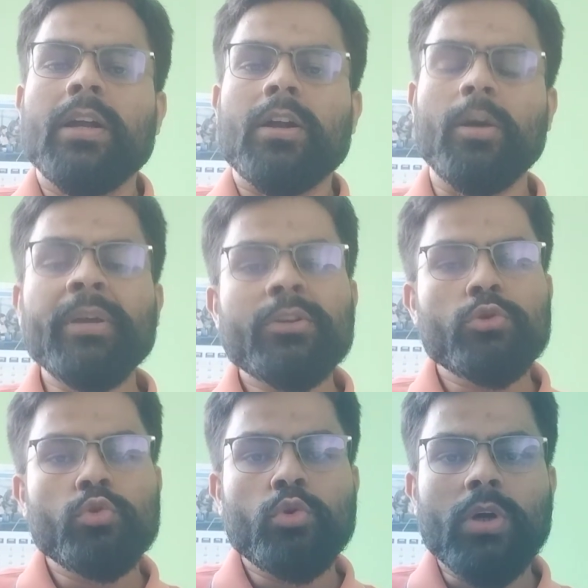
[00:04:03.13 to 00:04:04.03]
Coming
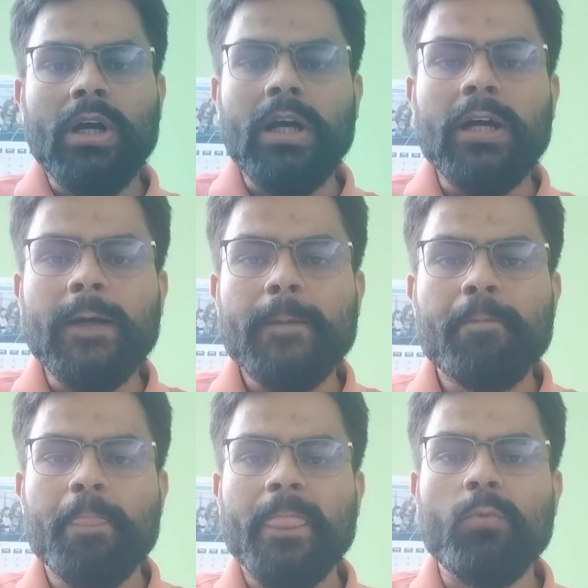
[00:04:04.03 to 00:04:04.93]
to
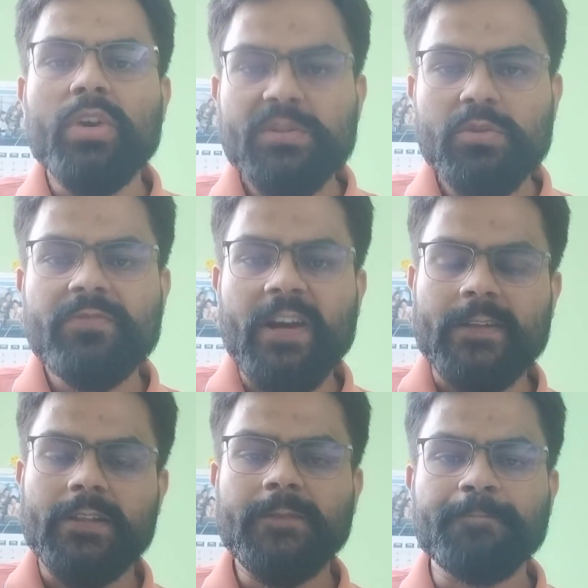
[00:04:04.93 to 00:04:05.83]
wage push
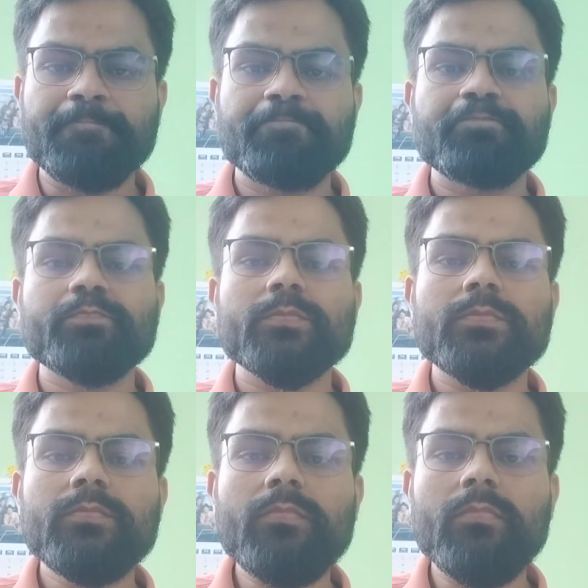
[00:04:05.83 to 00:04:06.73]
factor,
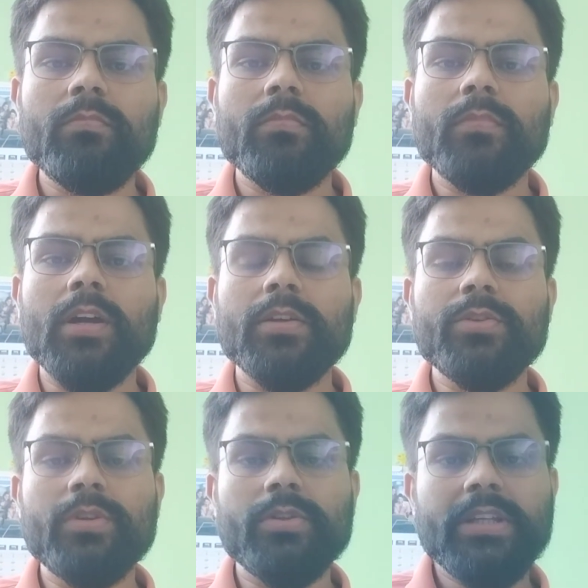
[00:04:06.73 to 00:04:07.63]

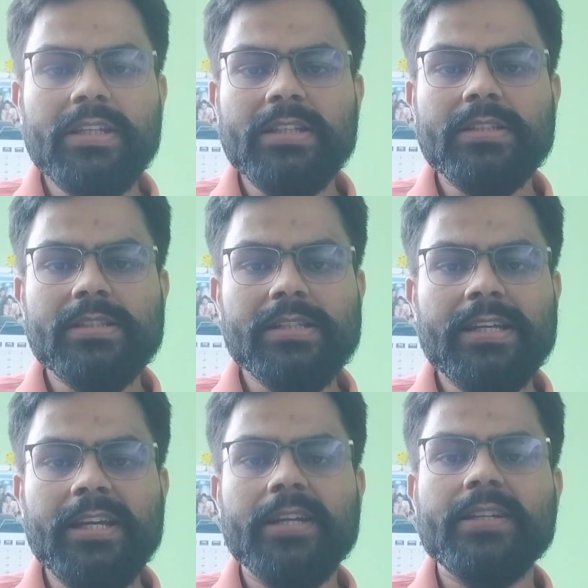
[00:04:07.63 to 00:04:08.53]
it is
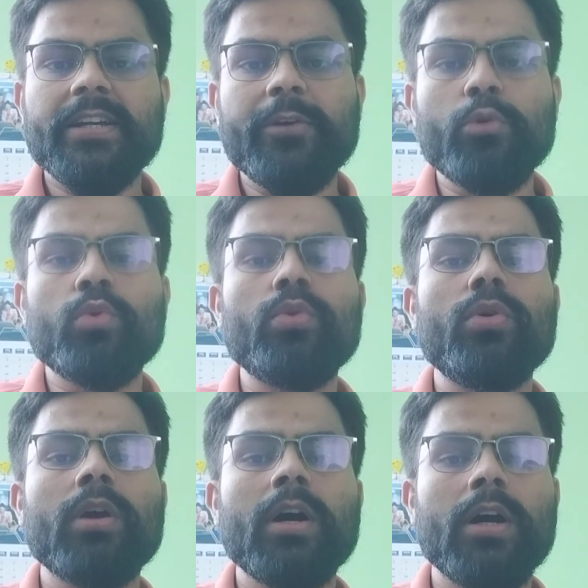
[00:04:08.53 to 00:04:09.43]
created due
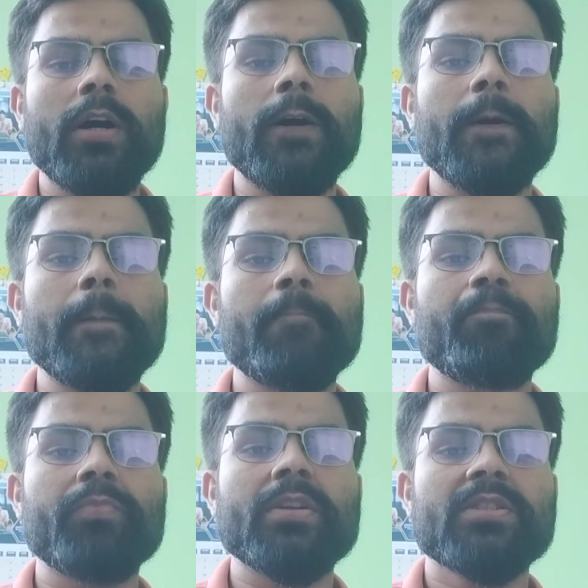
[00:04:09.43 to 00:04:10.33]
to
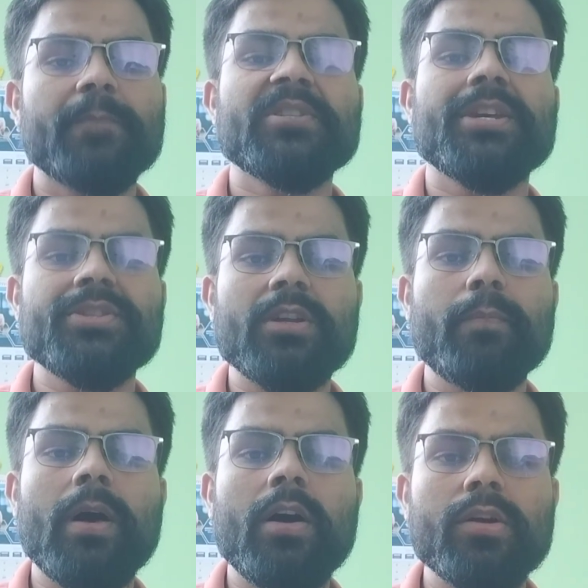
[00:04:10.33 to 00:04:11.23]
substantial
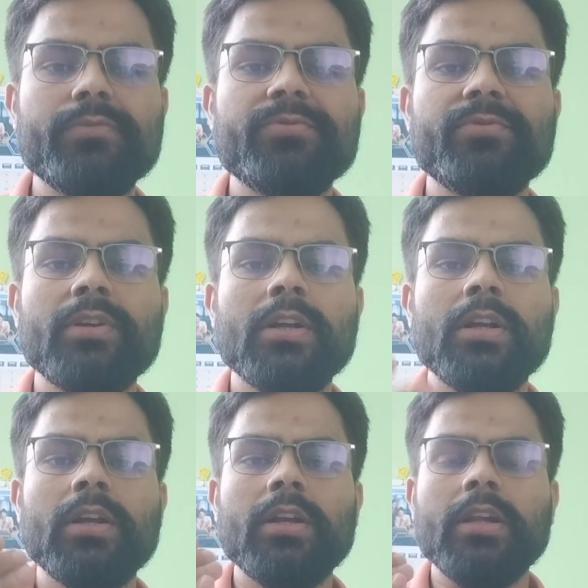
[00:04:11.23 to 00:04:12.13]
power of
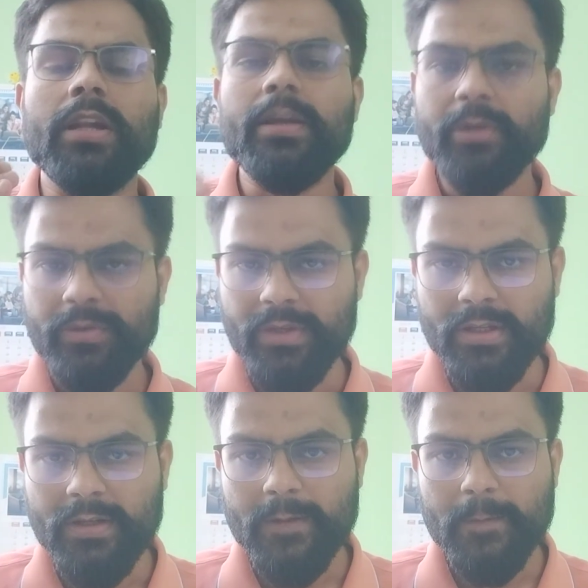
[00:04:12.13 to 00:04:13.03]
labor
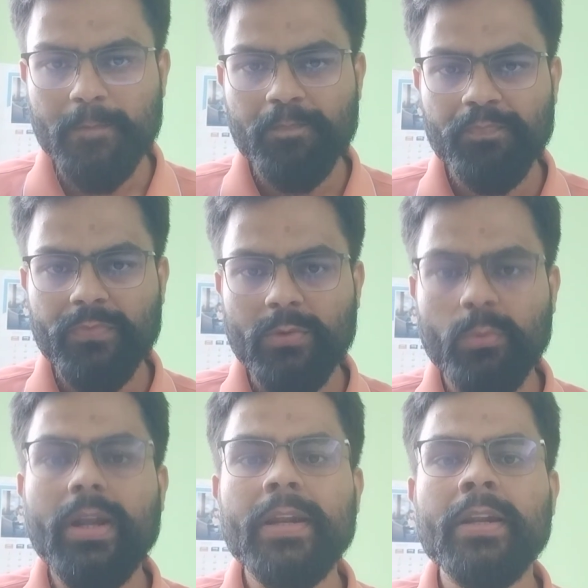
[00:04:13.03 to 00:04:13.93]
union.
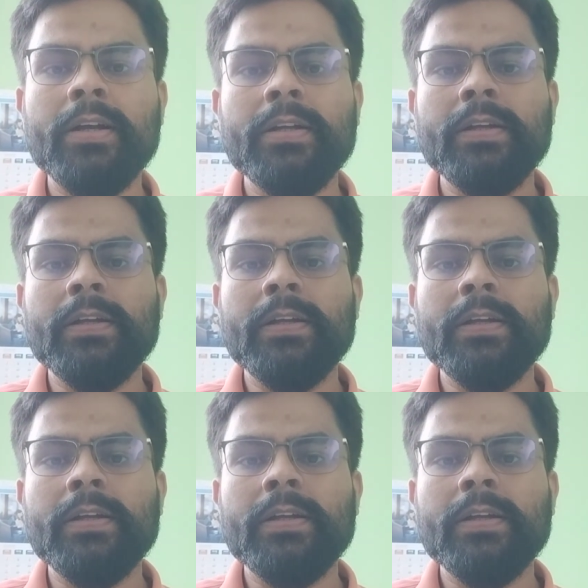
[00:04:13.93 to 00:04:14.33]
When